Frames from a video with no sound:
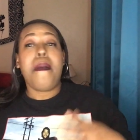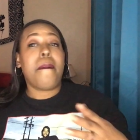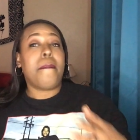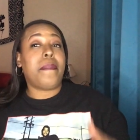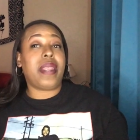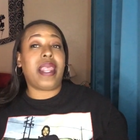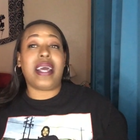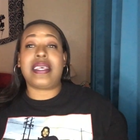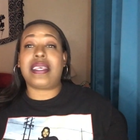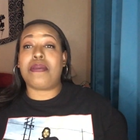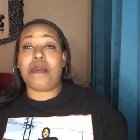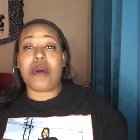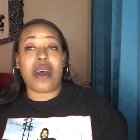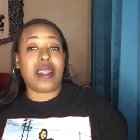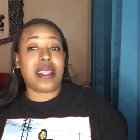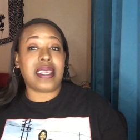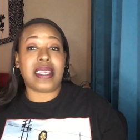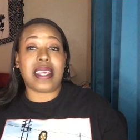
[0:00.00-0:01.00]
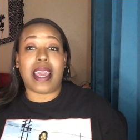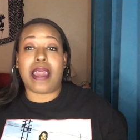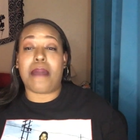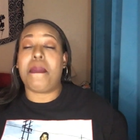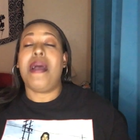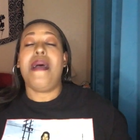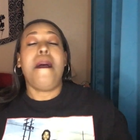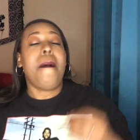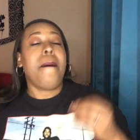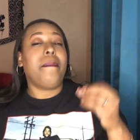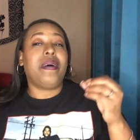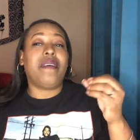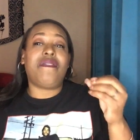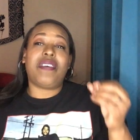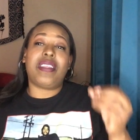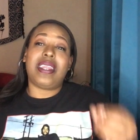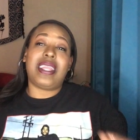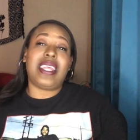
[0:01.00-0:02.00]
Bless them all the same. But
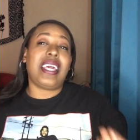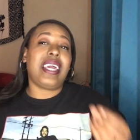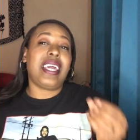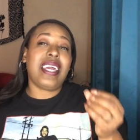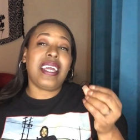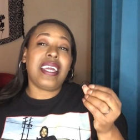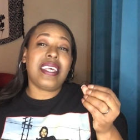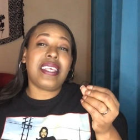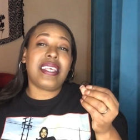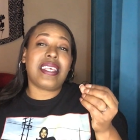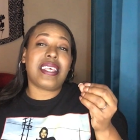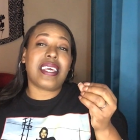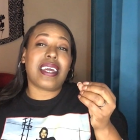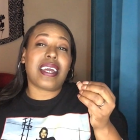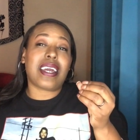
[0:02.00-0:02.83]
for these